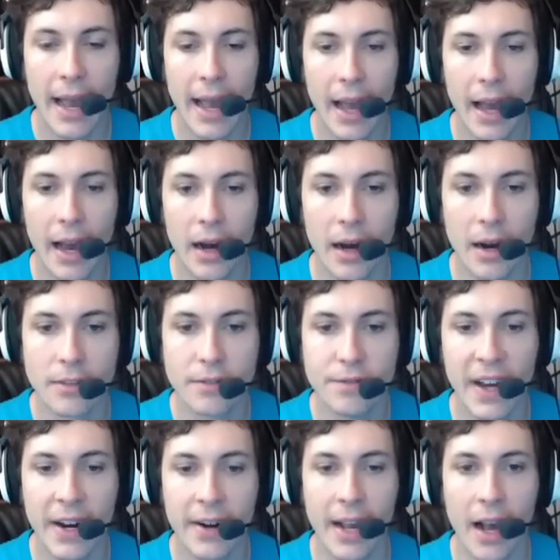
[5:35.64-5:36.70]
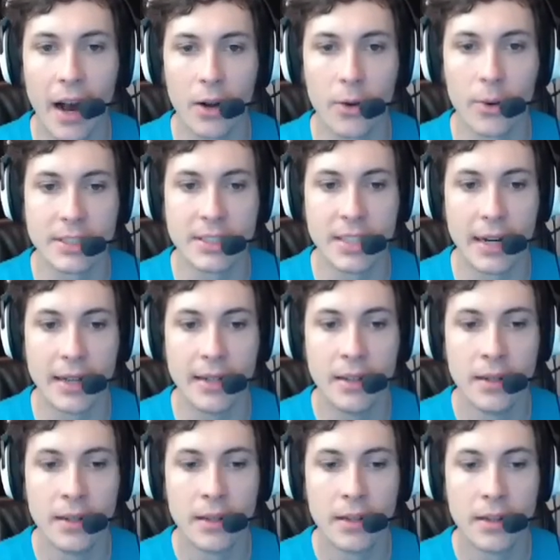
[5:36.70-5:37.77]
Ah, very awkward, son.
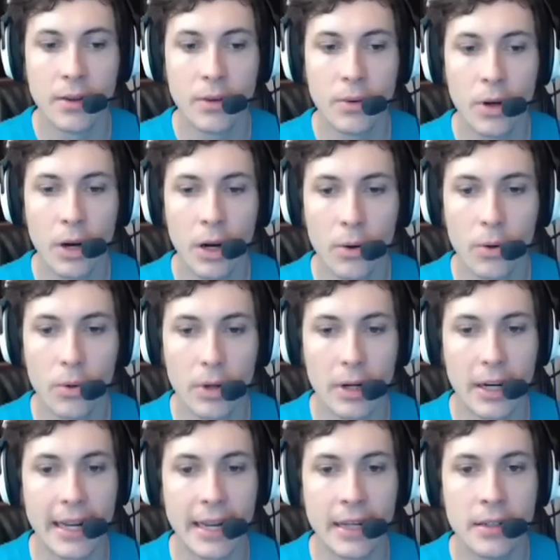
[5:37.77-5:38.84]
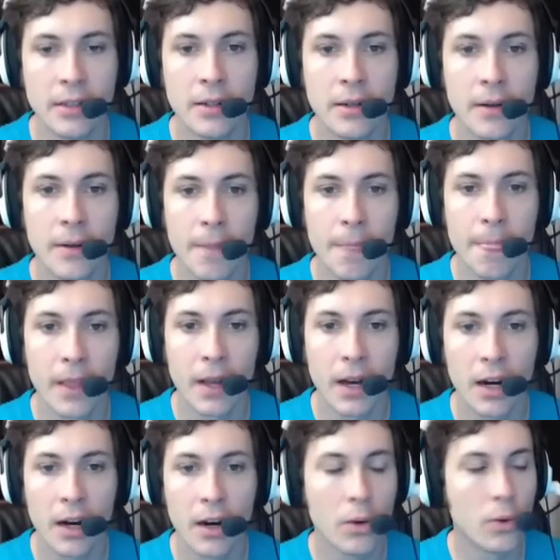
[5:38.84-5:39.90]
Holy,
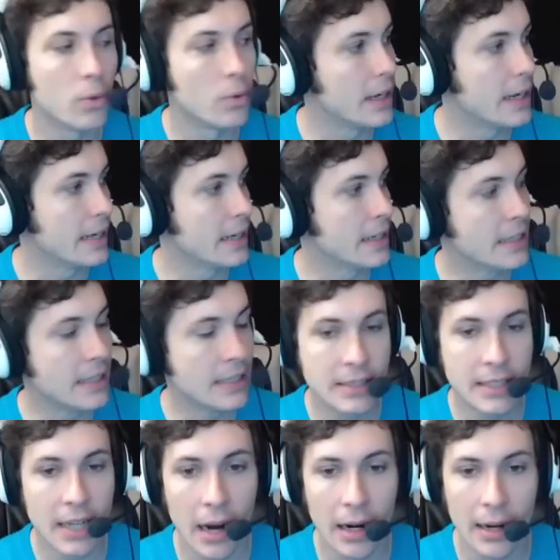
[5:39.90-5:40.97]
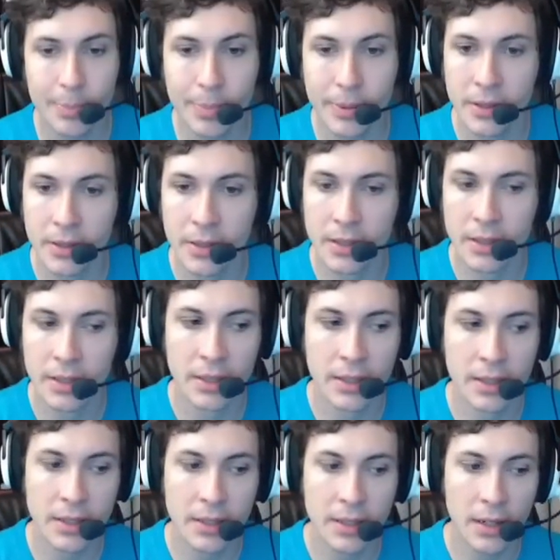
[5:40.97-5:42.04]
holy dollop.
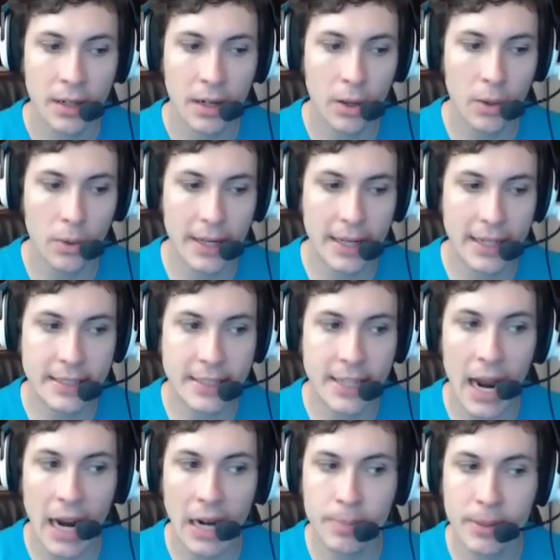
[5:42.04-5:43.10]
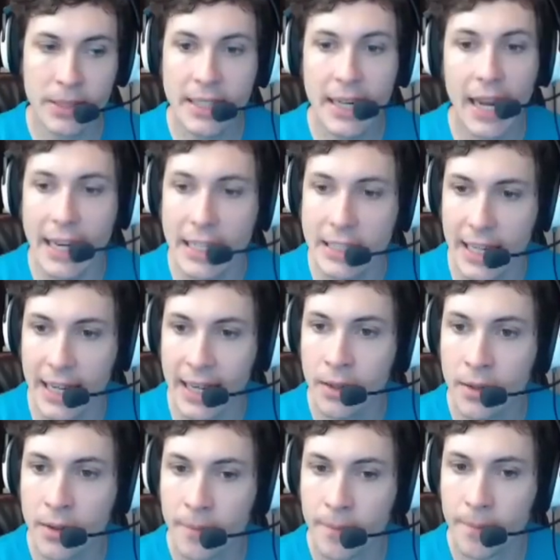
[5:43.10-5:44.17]
Holy dollop of daisy.
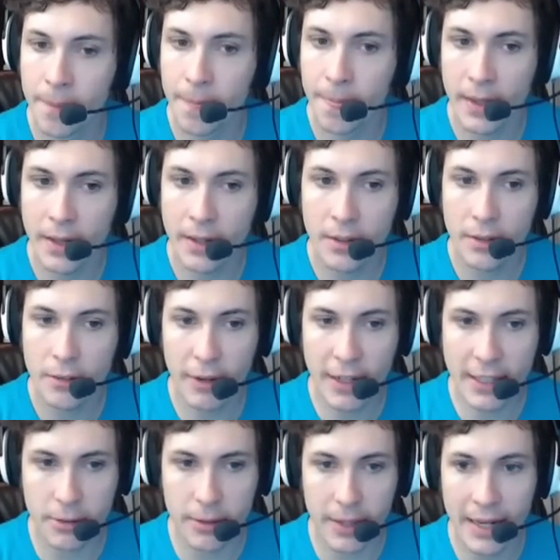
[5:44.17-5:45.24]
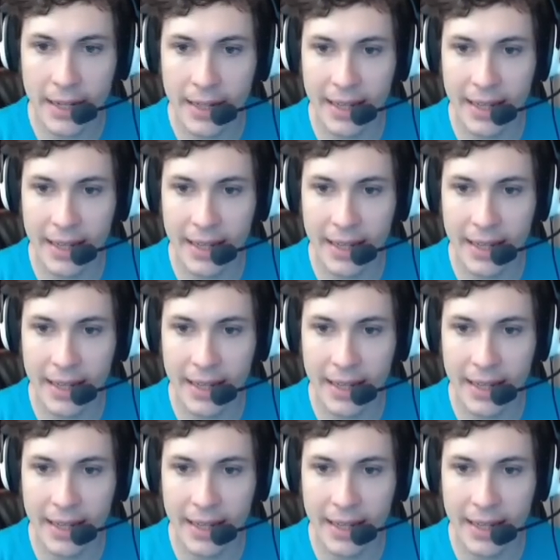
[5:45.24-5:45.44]
Victory.